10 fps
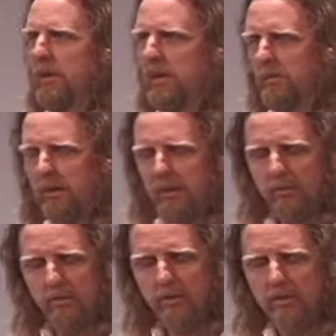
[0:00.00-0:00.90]
splitting up their
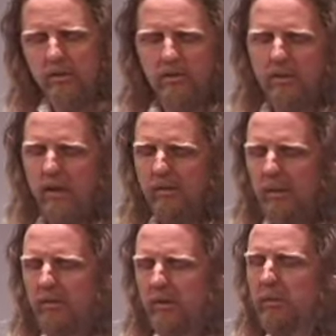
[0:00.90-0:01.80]
keyboards and having
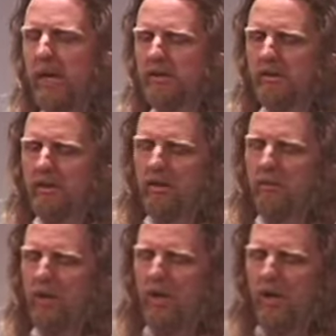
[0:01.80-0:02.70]
different patches on
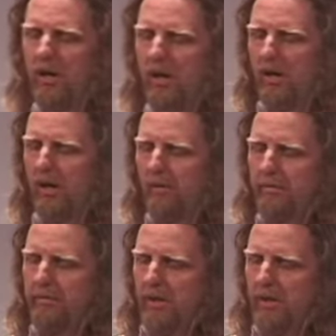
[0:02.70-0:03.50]
them. Um,